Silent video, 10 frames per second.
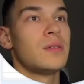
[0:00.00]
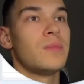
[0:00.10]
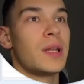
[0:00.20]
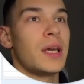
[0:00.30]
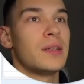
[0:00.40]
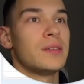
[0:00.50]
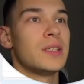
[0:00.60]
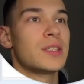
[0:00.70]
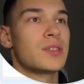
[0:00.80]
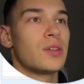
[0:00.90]
But again,
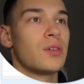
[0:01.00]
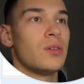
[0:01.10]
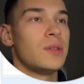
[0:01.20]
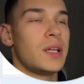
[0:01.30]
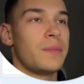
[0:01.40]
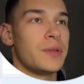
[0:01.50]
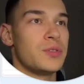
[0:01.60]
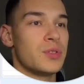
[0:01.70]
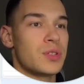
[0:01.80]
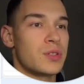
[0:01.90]
this is not all landing page
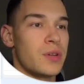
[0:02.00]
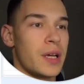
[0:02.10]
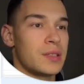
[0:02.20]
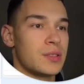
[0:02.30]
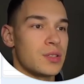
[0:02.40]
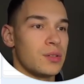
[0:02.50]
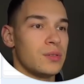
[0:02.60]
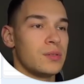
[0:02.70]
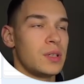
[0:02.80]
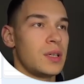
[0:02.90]
views tracked,
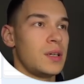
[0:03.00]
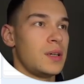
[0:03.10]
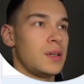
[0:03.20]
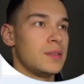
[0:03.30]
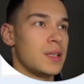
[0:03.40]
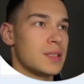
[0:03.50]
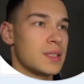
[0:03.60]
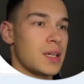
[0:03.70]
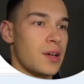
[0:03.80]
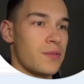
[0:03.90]
so this
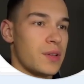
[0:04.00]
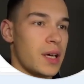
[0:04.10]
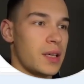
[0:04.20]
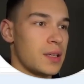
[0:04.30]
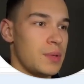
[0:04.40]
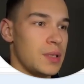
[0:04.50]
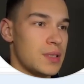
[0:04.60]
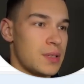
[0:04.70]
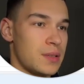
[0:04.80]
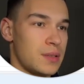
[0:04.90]
is kind of like a
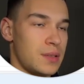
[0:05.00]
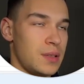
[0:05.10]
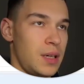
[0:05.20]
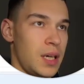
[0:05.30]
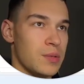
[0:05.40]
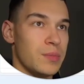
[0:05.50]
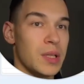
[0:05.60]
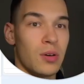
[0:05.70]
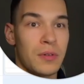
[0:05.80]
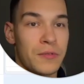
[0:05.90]
bit, it will be
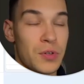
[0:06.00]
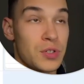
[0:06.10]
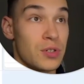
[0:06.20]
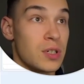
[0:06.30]
lower for sure.